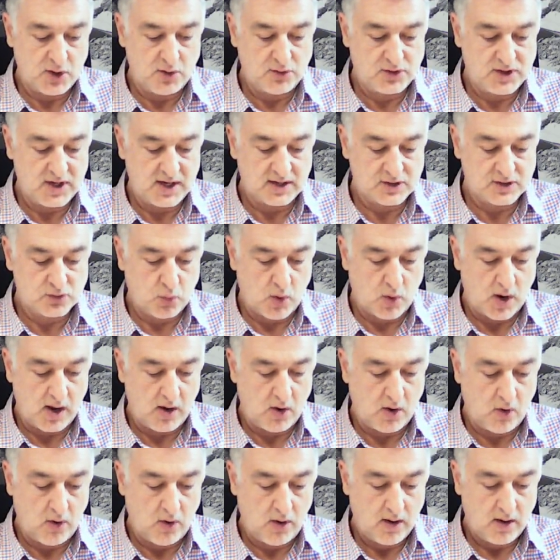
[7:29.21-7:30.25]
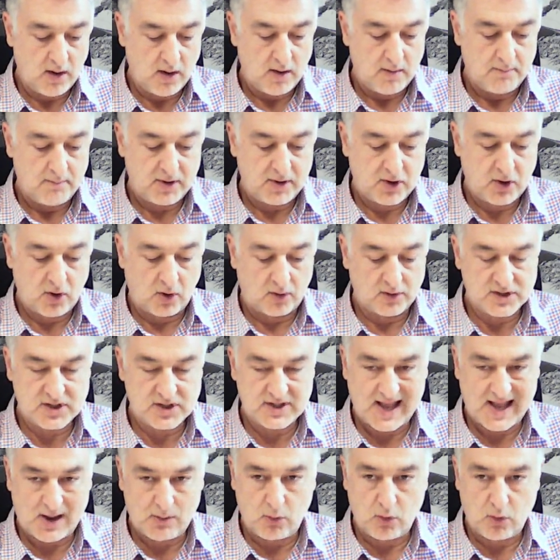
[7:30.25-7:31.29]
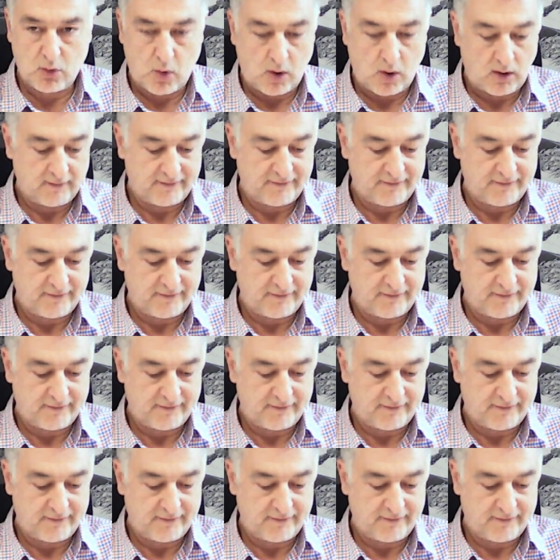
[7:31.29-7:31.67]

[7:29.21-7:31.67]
duty as well, because that